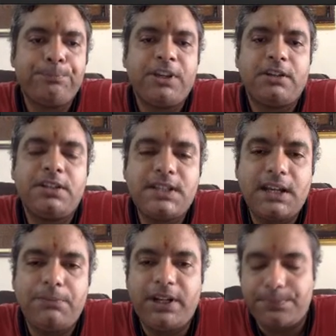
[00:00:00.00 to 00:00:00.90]
This can
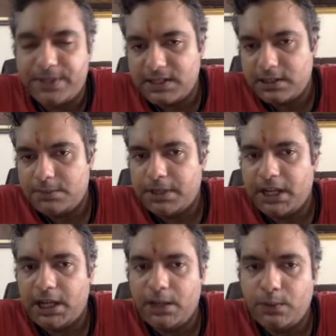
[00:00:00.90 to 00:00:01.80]
be represented by
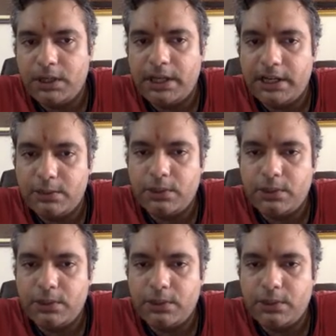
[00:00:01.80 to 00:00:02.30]
A1, A2,